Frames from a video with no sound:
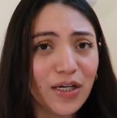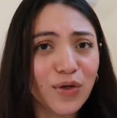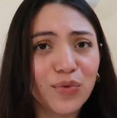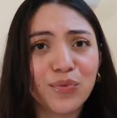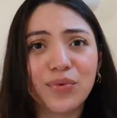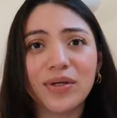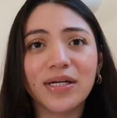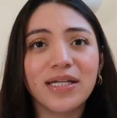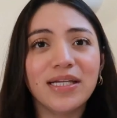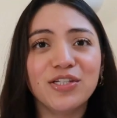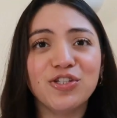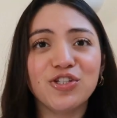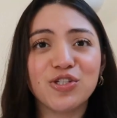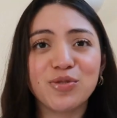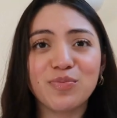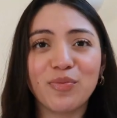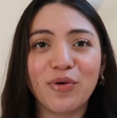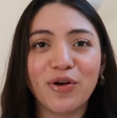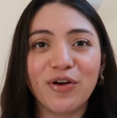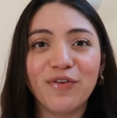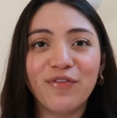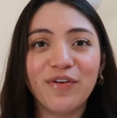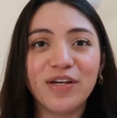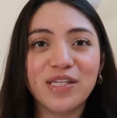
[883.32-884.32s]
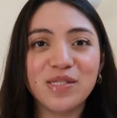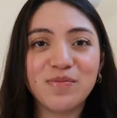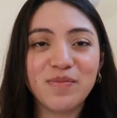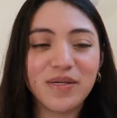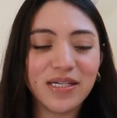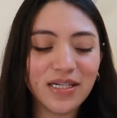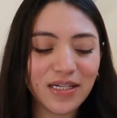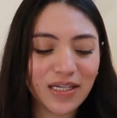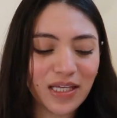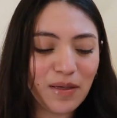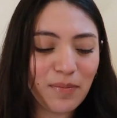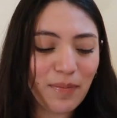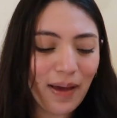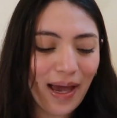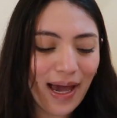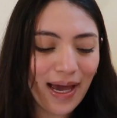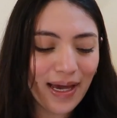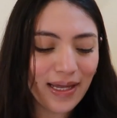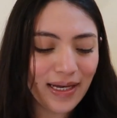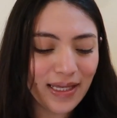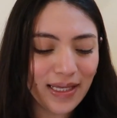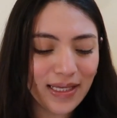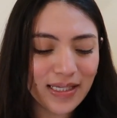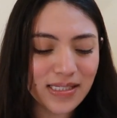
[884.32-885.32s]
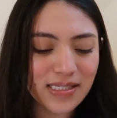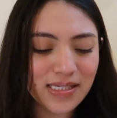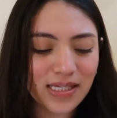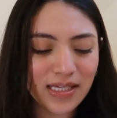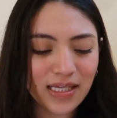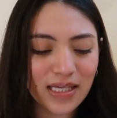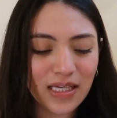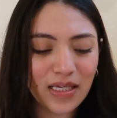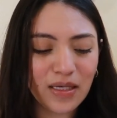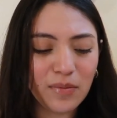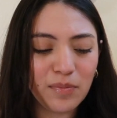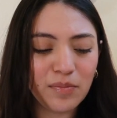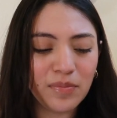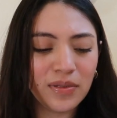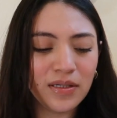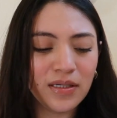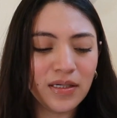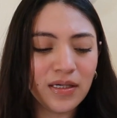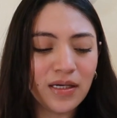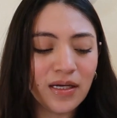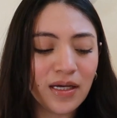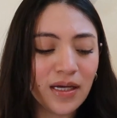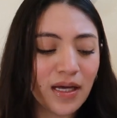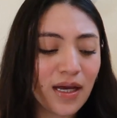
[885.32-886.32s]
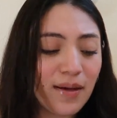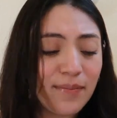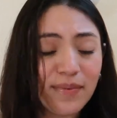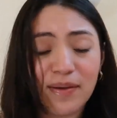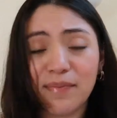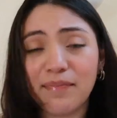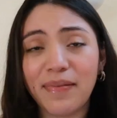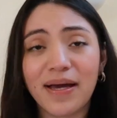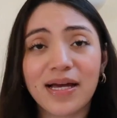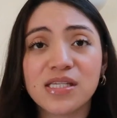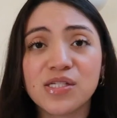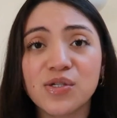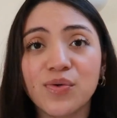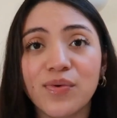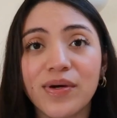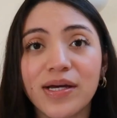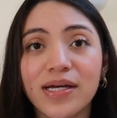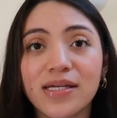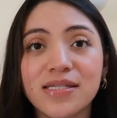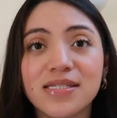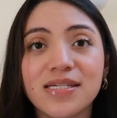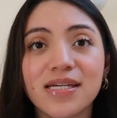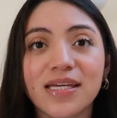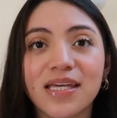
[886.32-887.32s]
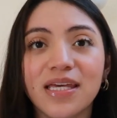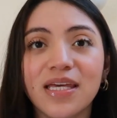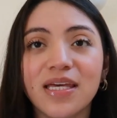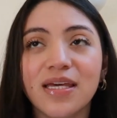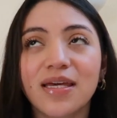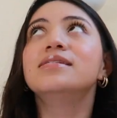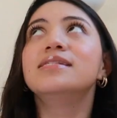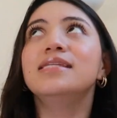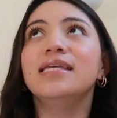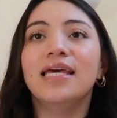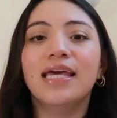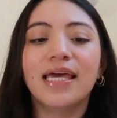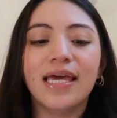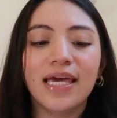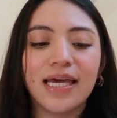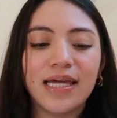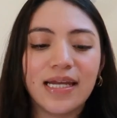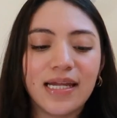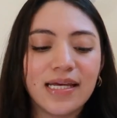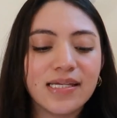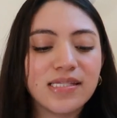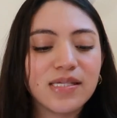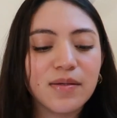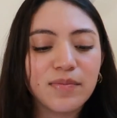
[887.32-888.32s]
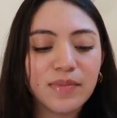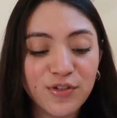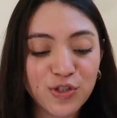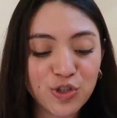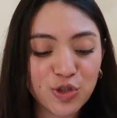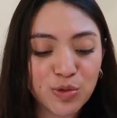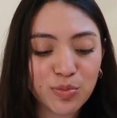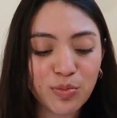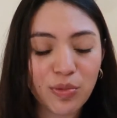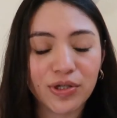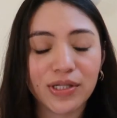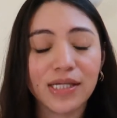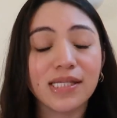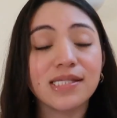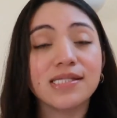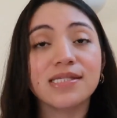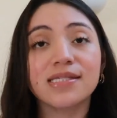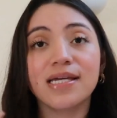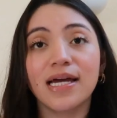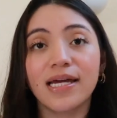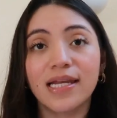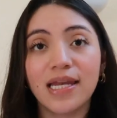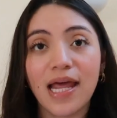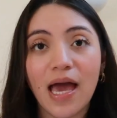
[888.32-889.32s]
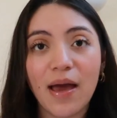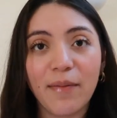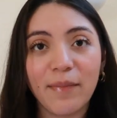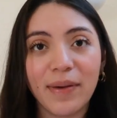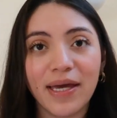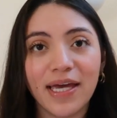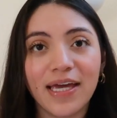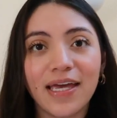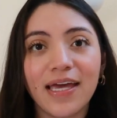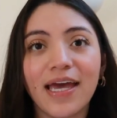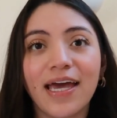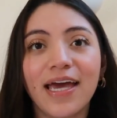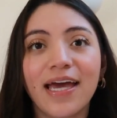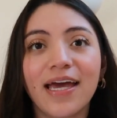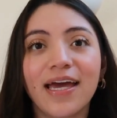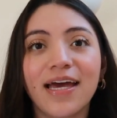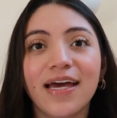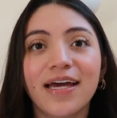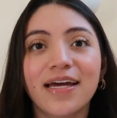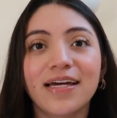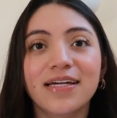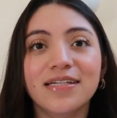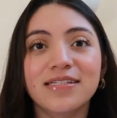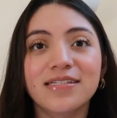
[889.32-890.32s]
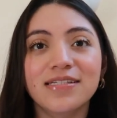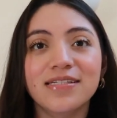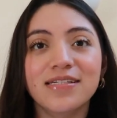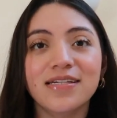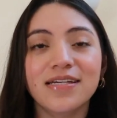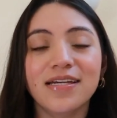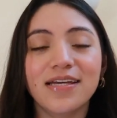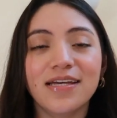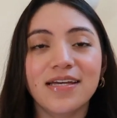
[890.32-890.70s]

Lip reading: really just motivates me to keep adding, to keep coming back to it, to keep seeing it as a vision board that's dynamic and